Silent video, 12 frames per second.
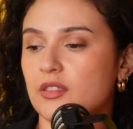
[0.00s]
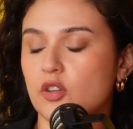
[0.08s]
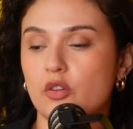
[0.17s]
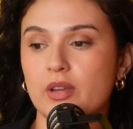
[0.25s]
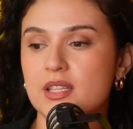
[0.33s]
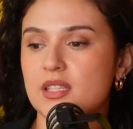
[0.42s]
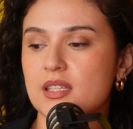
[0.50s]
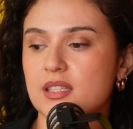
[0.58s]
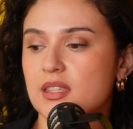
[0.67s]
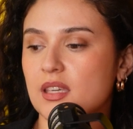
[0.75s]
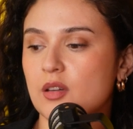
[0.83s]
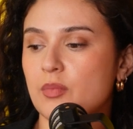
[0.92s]

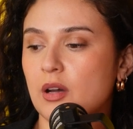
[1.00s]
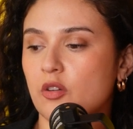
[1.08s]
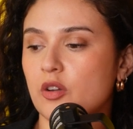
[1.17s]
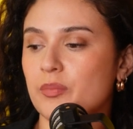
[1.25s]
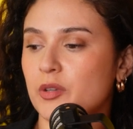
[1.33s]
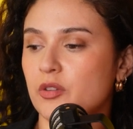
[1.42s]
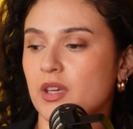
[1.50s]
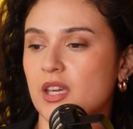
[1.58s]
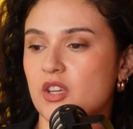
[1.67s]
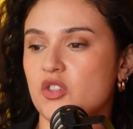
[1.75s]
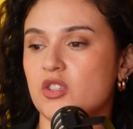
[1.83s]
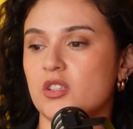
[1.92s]
craziest thing about
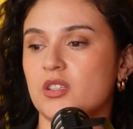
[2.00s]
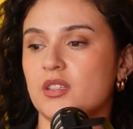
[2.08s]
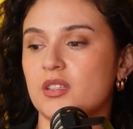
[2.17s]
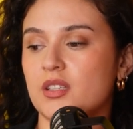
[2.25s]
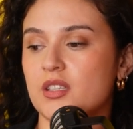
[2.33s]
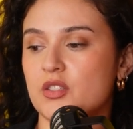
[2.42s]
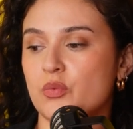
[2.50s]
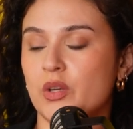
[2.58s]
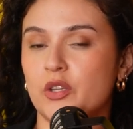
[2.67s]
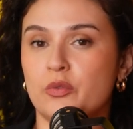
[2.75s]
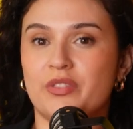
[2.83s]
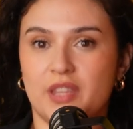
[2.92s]
communication is
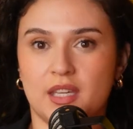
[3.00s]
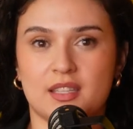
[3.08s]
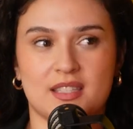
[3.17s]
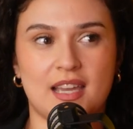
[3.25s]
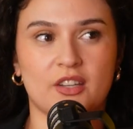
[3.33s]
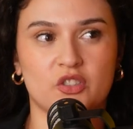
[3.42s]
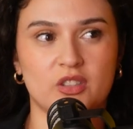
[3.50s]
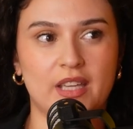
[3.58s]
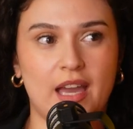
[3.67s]
when you think it's actually